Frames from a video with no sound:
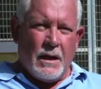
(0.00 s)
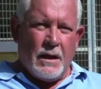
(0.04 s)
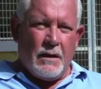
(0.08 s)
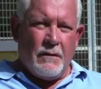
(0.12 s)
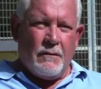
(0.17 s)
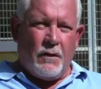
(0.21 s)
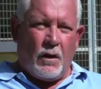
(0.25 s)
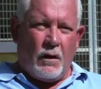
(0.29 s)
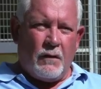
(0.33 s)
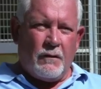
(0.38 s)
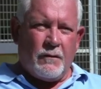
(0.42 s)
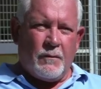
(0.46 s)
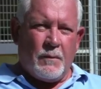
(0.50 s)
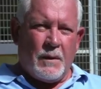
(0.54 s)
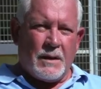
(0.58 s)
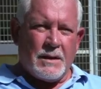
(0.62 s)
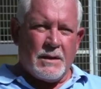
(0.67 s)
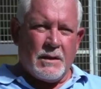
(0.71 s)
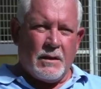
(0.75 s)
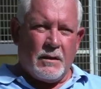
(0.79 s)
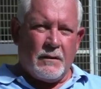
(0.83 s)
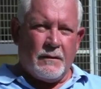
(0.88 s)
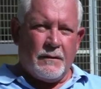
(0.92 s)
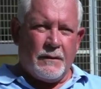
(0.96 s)
involved
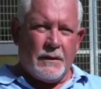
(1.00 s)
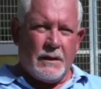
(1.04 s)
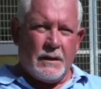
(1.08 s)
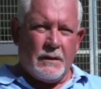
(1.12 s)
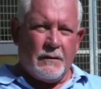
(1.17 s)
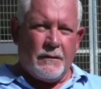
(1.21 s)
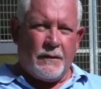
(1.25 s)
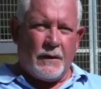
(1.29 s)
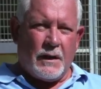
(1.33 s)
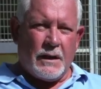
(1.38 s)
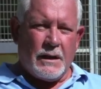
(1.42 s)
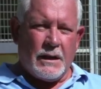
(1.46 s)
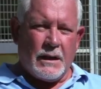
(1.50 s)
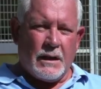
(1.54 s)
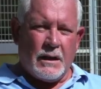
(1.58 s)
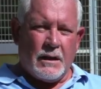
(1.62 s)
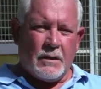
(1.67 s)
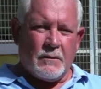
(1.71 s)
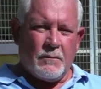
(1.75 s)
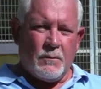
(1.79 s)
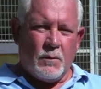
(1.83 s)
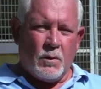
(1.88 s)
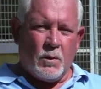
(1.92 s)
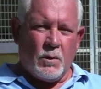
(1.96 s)
myself in
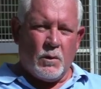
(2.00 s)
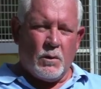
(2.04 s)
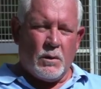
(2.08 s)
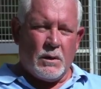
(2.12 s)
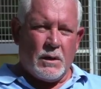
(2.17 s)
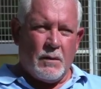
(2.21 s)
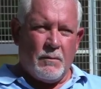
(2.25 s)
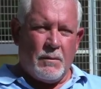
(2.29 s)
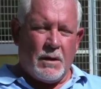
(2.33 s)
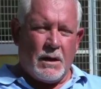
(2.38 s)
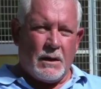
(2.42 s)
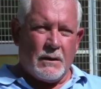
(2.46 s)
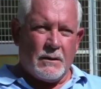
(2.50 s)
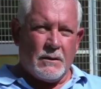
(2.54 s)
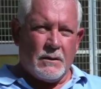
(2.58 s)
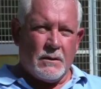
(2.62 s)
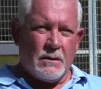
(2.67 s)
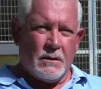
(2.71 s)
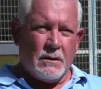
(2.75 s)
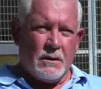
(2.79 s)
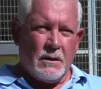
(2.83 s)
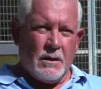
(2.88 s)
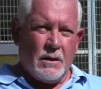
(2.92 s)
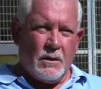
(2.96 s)
finding out more
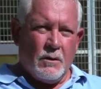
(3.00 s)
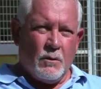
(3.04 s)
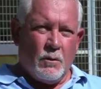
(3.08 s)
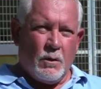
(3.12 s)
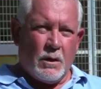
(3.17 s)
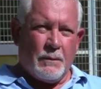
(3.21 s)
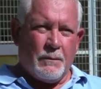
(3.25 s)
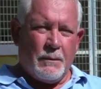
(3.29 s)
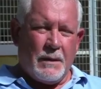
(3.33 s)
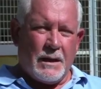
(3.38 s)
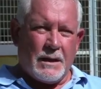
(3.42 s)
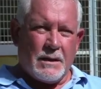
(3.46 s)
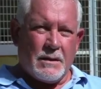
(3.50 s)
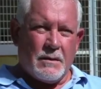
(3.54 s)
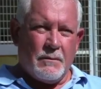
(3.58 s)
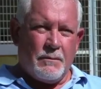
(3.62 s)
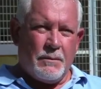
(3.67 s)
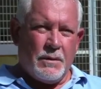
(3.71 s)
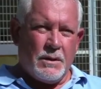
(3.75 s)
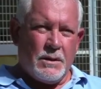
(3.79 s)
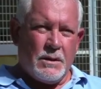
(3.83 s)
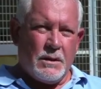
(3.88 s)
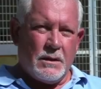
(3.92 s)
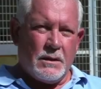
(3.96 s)
about what makes
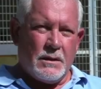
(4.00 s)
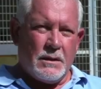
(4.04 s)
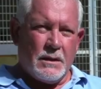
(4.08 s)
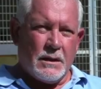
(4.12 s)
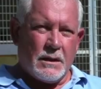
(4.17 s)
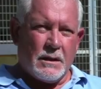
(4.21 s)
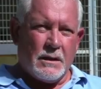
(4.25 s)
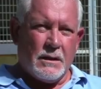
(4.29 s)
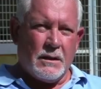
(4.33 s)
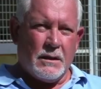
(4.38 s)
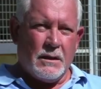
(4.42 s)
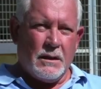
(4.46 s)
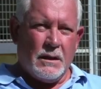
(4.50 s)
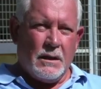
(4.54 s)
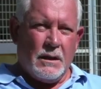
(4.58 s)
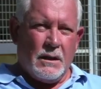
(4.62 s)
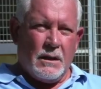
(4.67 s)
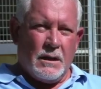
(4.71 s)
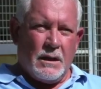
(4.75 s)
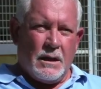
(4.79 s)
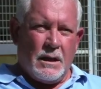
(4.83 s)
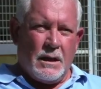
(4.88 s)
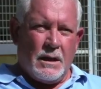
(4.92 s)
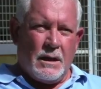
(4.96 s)
a pigeon tick
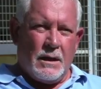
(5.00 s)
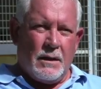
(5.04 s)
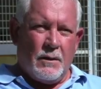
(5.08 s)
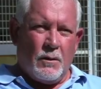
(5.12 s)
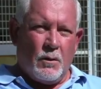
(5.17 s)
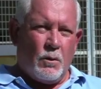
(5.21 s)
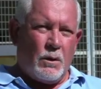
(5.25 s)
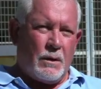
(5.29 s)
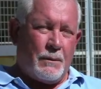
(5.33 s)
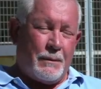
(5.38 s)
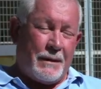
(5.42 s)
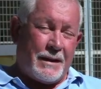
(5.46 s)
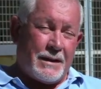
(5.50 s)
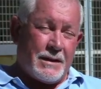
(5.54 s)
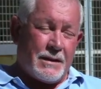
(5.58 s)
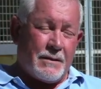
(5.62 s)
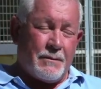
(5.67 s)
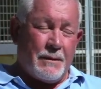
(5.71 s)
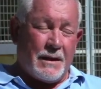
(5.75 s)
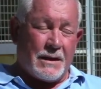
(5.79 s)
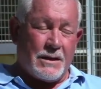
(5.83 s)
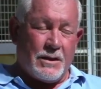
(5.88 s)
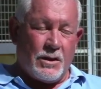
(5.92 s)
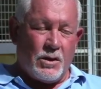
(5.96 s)
or what
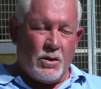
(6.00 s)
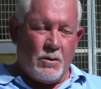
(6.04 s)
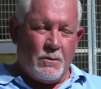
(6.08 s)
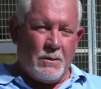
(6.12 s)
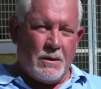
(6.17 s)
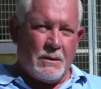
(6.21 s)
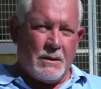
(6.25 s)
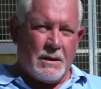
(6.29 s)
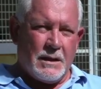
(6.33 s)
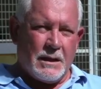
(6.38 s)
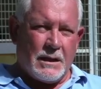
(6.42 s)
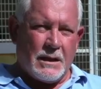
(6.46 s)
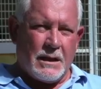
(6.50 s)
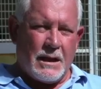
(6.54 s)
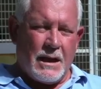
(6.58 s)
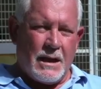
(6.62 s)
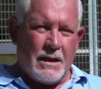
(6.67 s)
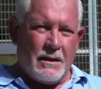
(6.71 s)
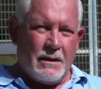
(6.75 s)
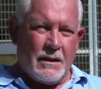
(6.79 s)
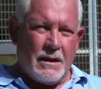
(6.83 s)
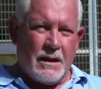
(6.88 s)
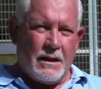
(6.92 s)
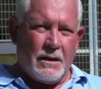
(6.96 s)
makes a human
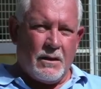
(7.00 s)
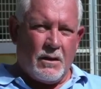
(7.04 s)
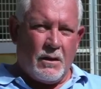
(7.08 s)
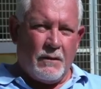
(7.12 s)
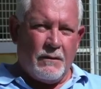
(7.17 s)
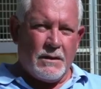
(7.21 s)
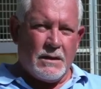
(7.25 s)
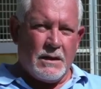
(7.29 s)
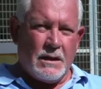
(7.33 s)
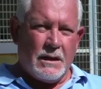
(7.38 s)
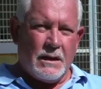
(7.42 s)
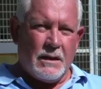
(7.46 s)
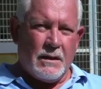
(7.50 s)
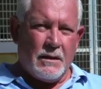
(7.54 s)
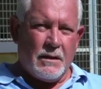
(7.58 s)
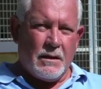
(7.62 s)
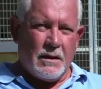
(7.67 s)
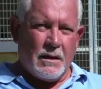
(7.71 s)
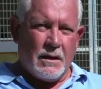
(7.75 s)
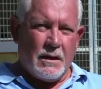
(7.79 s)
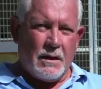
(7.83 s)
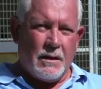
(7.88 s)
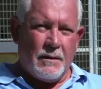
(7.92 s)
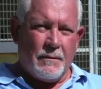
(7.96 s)
tick, and then
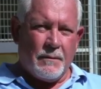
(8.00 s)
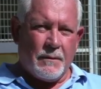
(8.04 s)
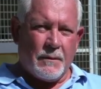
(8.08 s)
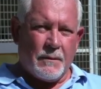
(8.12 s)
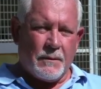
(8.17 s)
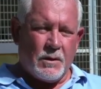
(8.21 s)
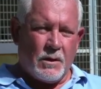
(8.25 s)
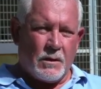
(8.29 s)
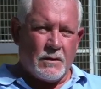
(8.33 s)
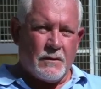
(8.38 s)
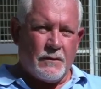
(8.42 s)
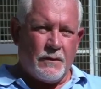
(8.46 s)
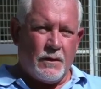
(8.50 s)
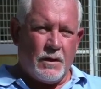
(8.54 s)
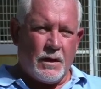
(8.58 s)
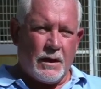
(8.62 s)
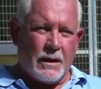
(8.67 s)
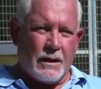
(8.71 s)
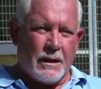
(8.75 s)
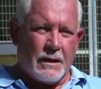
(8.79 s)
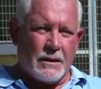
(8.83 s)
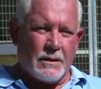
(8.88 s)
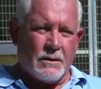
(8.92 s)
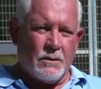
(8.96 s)
obviously
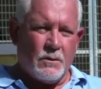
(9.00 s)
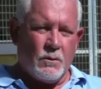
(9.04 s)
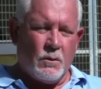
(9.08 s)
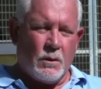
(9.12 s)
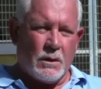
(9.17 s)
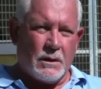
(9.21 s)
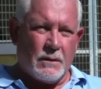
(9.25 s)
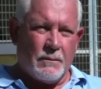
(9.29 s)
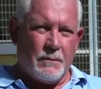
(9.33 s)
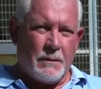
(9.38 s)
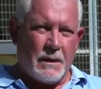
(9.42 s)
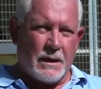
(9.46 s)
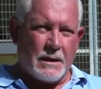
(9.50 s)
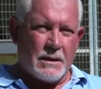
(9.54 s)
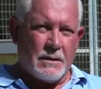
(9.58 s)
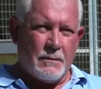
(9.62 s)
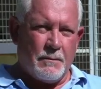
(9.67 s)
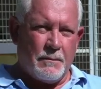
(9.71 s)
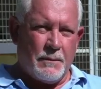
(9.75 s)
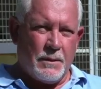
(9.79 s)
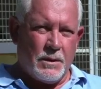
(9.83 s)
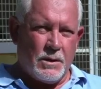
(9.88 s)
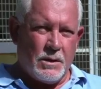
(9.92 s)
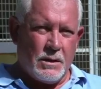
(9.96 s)
transferring that to what
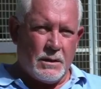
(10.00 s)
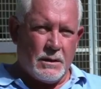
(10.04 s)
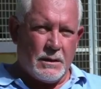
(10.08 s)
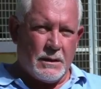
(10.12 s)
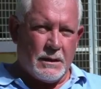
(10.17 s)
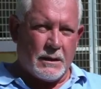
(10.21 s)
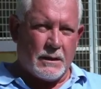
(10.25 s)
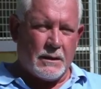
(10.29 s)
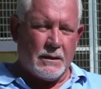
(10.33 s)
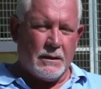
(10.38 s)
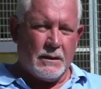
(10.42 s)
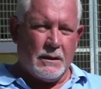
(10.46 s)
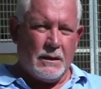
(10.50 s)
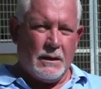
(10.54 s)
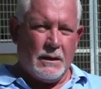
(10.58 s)
makes a pigeon tick.